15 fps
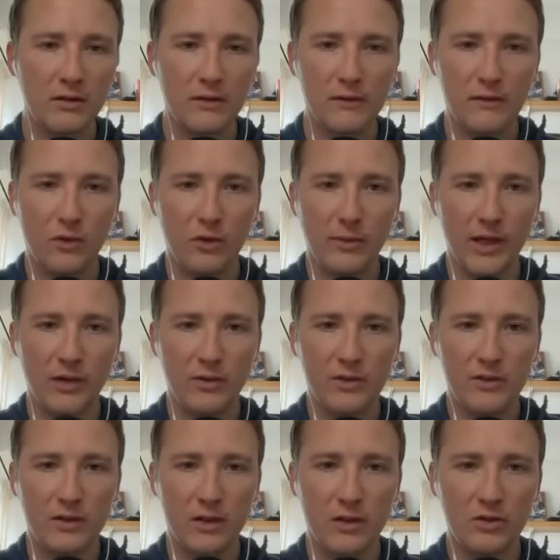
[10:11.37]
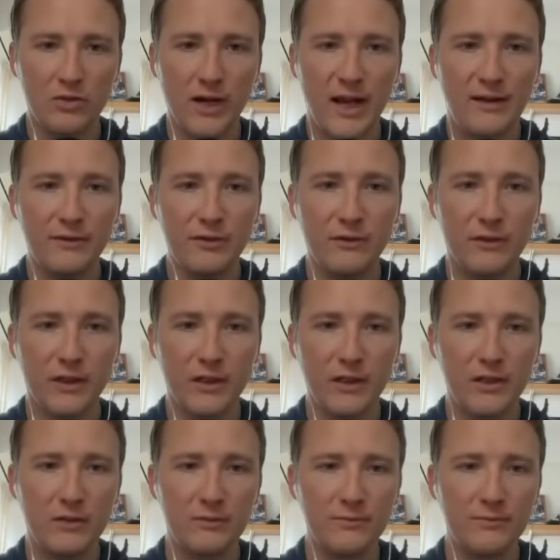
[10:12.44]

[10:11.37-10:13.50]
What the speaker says: format, which is called travel video.